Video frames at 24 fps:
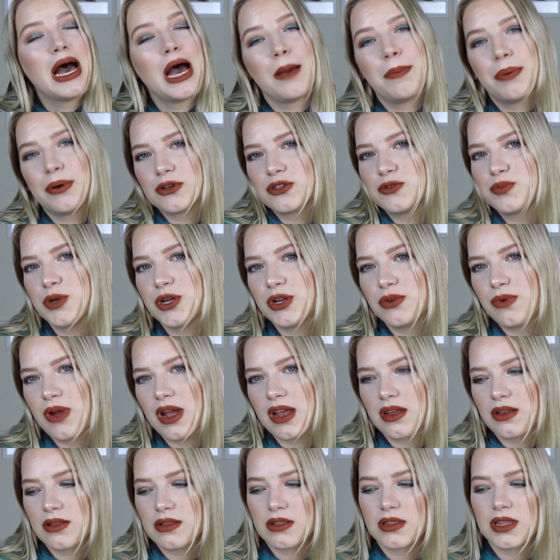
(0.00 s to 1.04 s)
I post pretty
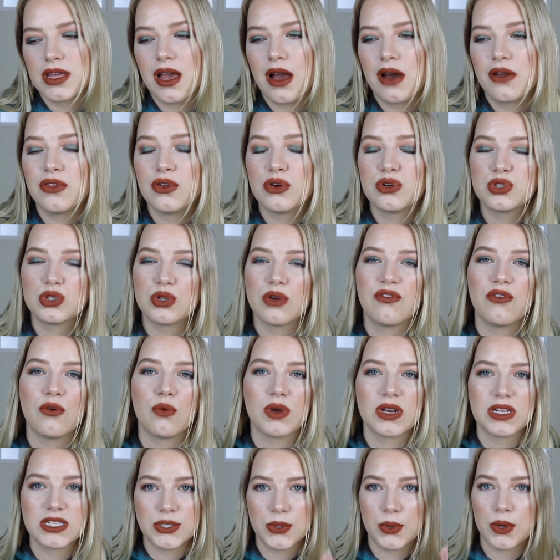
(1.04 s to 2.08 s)
regularly on those, so if you
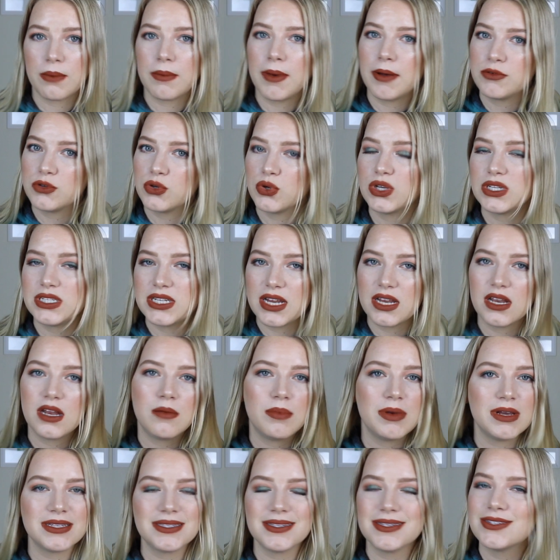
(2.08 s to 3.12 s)
want to see what I'm up to on a
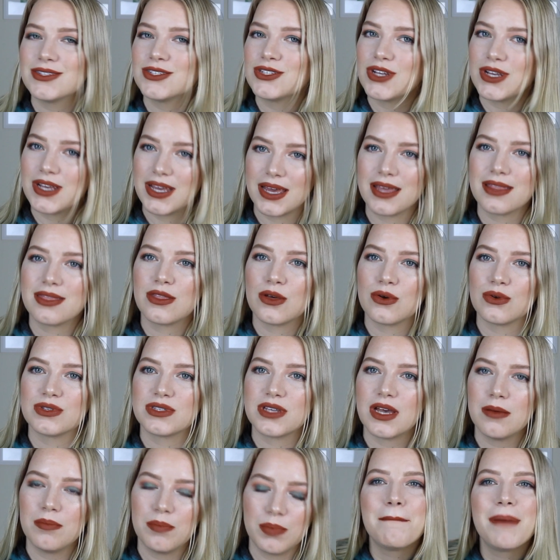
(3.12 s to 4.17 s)
day-to-day basis, hit
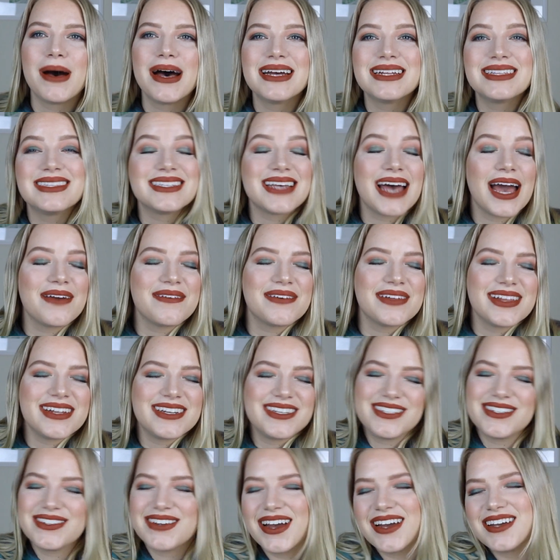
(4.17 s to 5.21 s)
those up. But I will
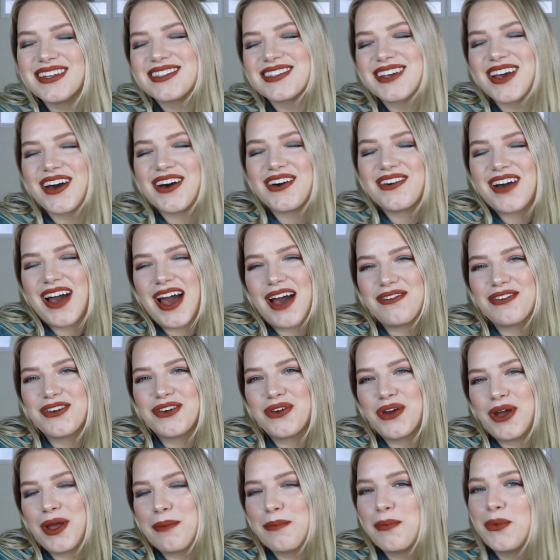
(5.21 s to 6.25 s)
let you guys go. Have a
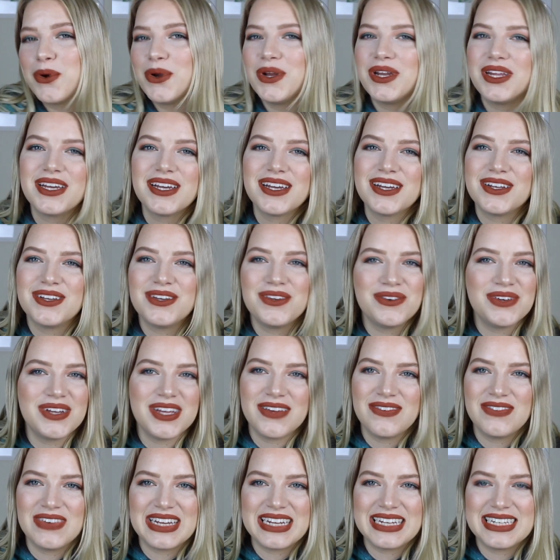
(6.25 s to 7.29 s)
great morning, noon,
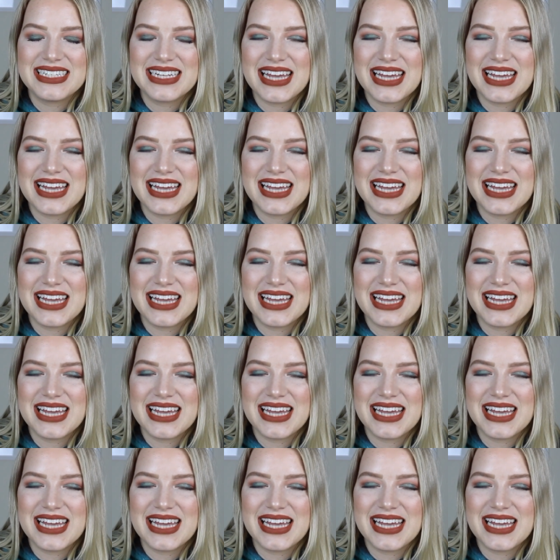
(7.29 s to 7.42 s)
evening,